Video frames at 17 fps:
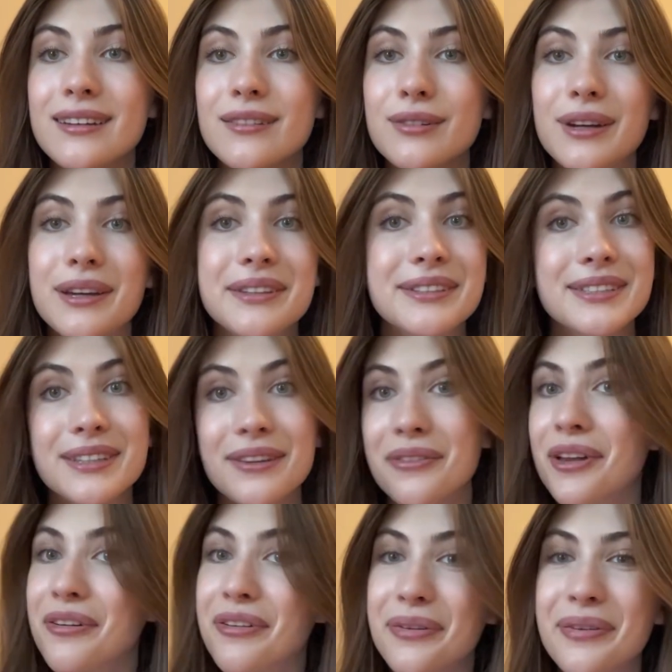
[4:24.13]
and still
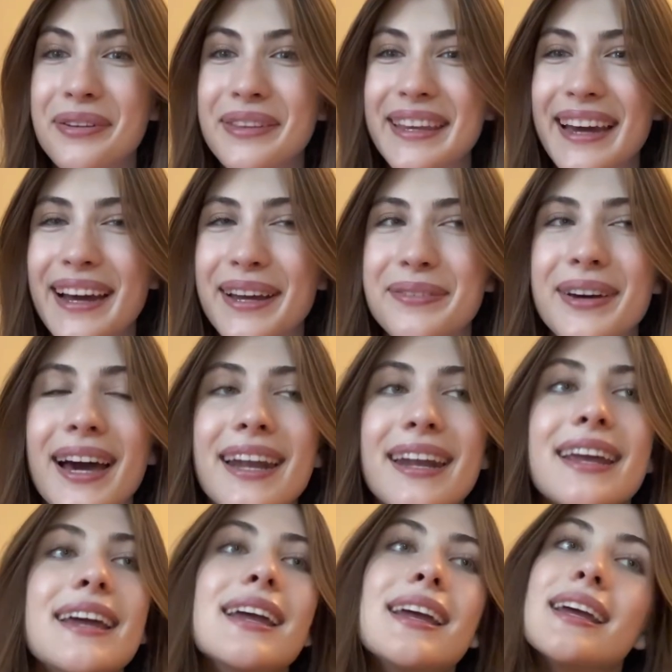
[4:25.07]
love about the
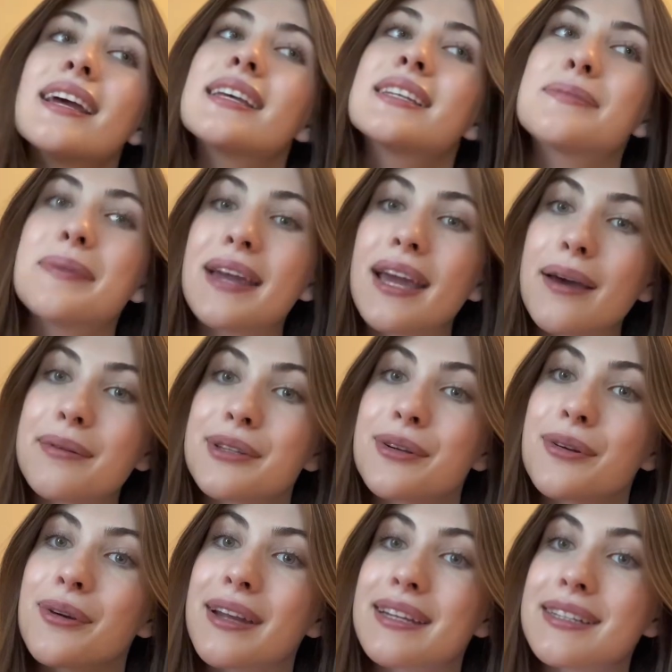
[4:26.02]
iPad, is being able to
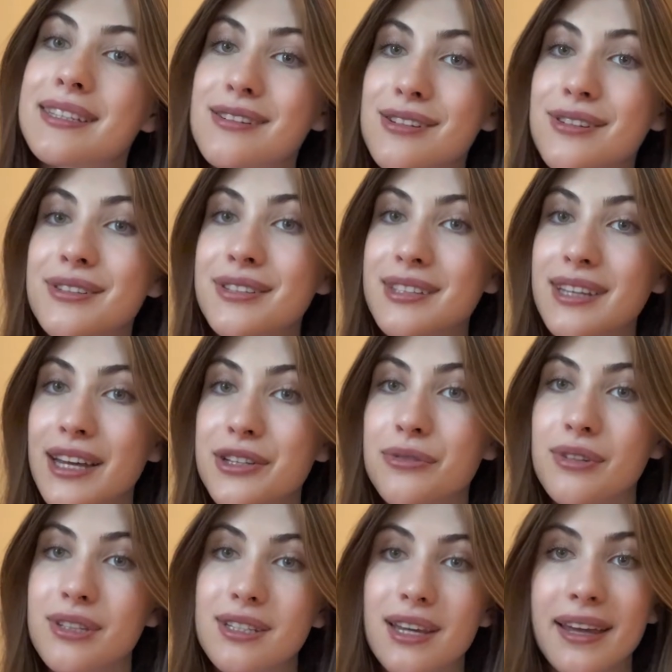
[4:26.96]
create digital
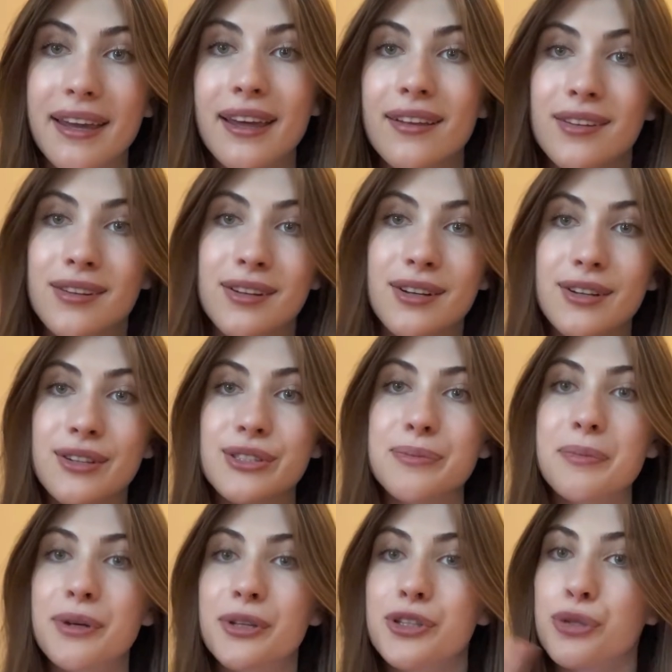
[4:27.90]
schedules and calendars
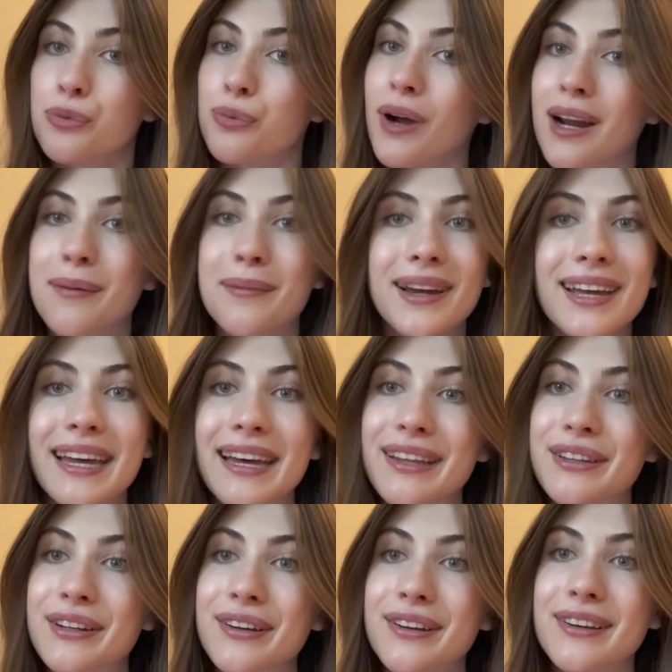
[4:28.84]
and be able to write on my
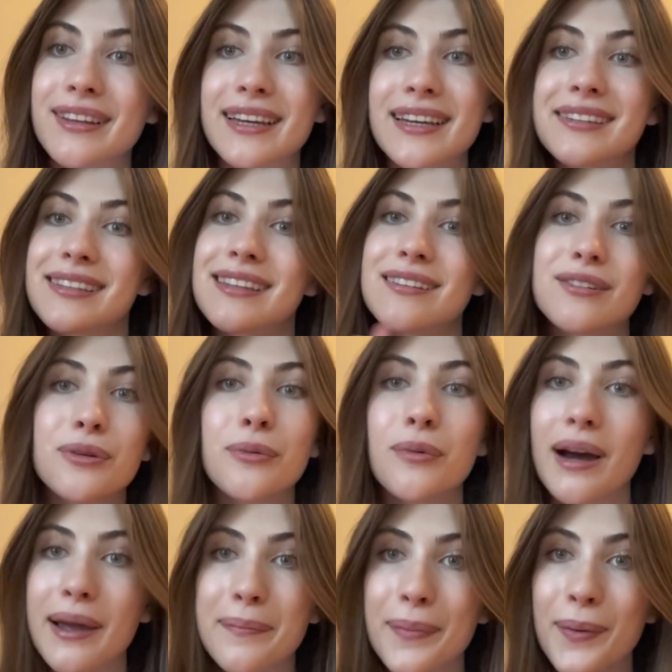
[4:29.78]
calendar like a little
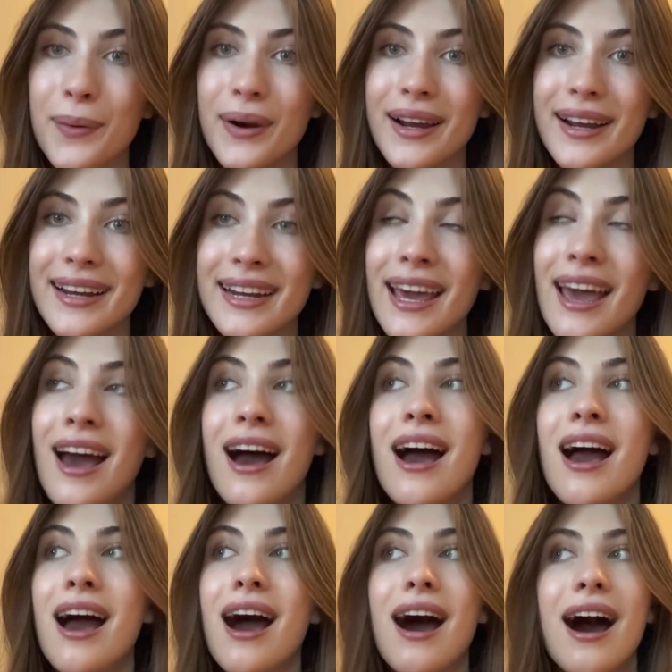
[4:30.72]
whiteboard.
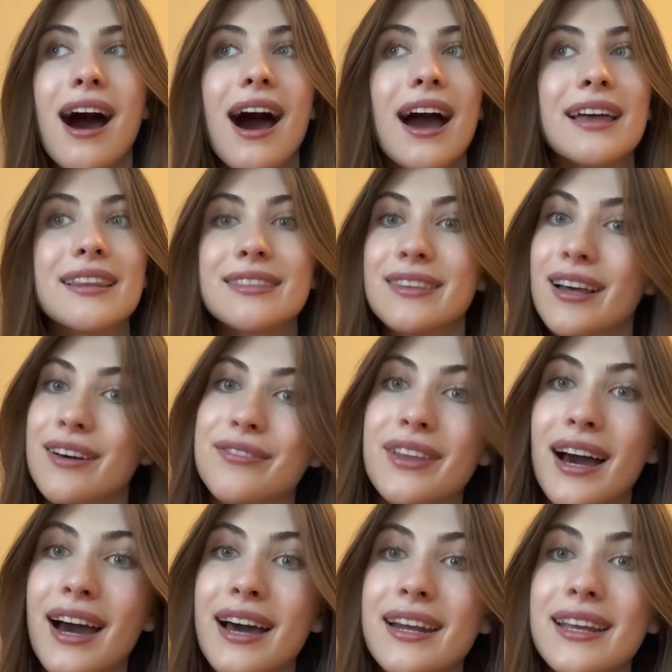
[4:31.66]
I love
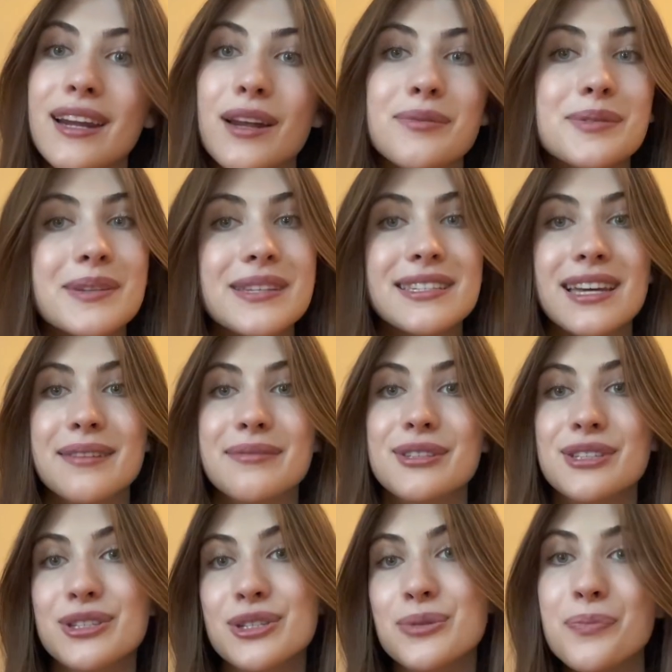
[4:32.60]
that. It helps me stay
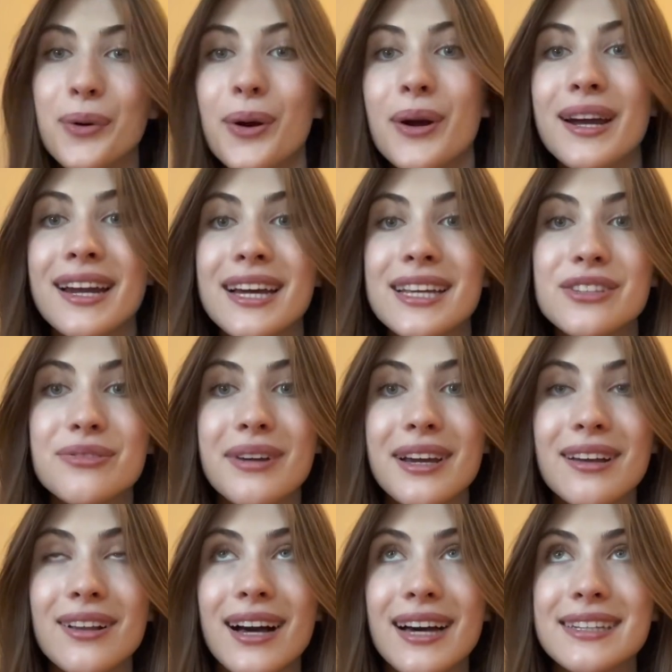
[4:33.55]
super organized for my
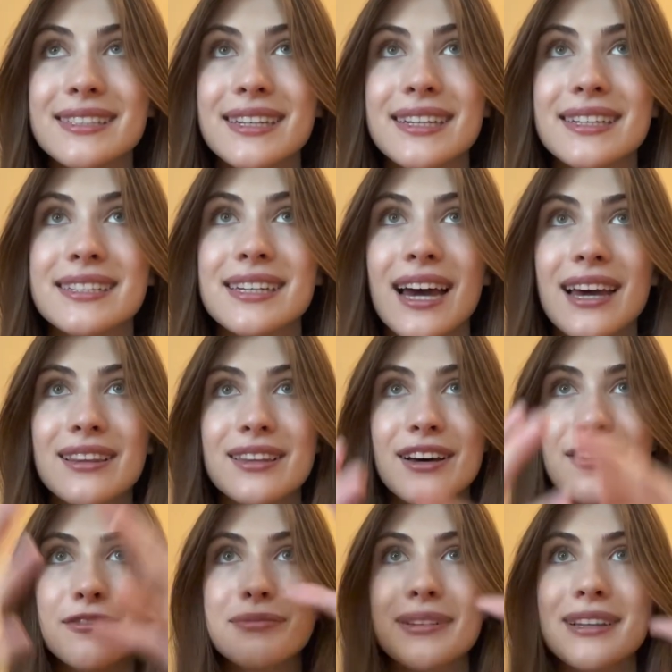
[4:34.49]
classes. I
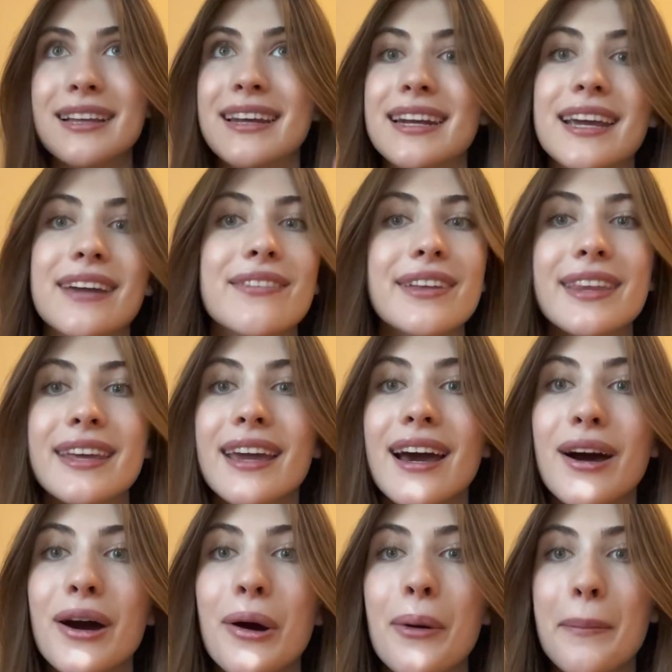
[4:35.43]
love planning everything
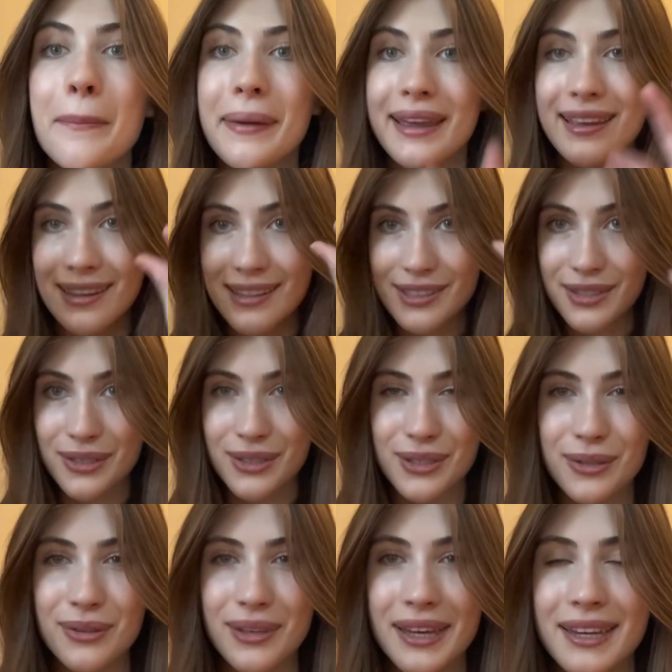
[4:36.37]
out, making a
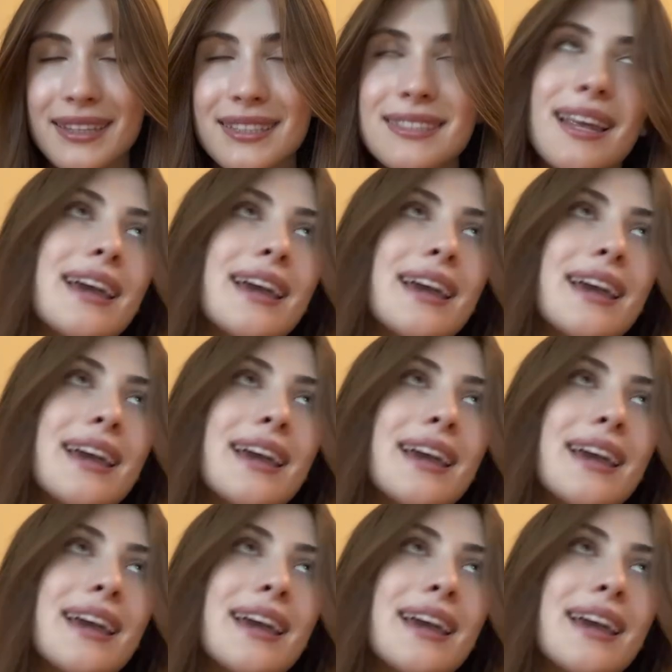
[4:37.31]
to-do list.